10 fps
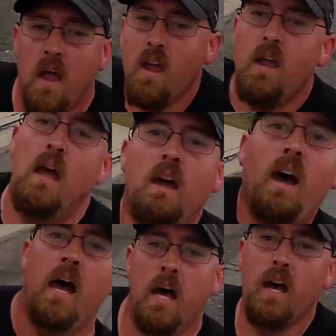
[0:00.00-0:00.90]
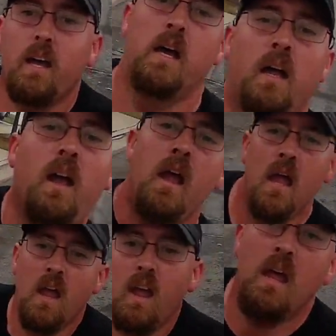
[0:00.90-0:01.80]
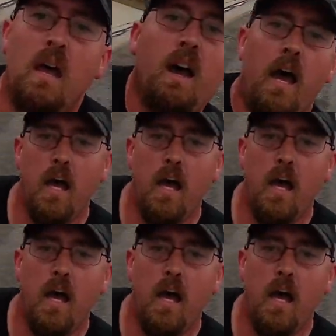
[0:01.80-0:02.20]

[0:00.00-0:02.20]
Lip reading: the urge to soil myself.